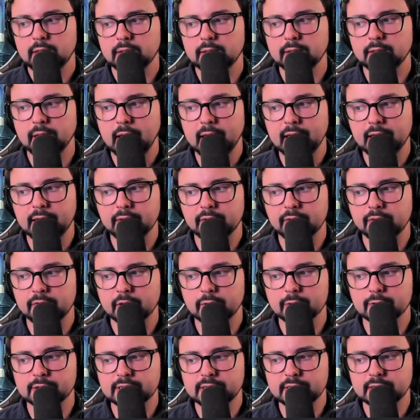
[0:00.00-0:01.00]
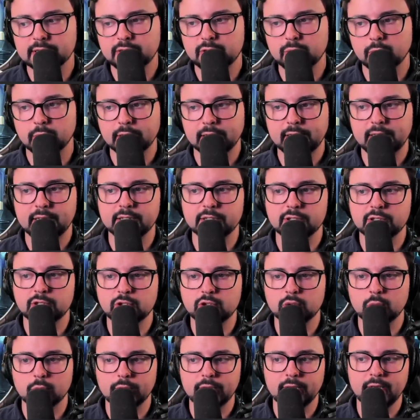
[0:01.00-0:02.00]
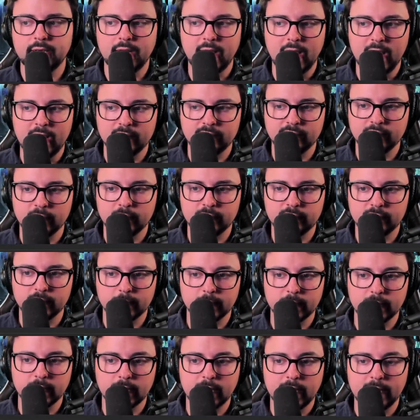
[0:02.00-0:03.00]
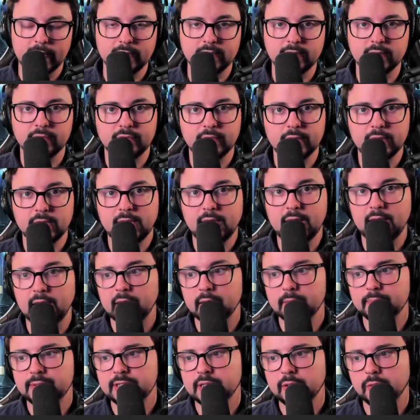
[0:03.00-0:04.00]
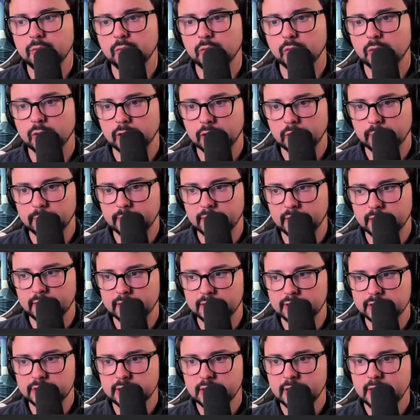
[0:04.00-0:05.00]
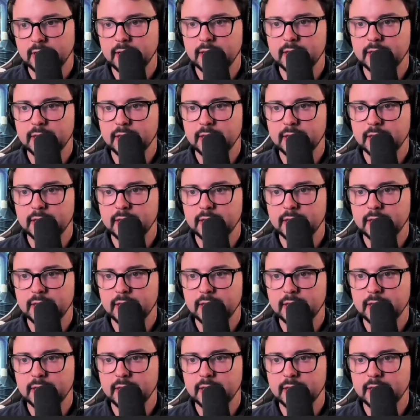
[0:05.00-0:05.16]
like there was this sort of consorted effort from a lot of different camps at Warner Brothers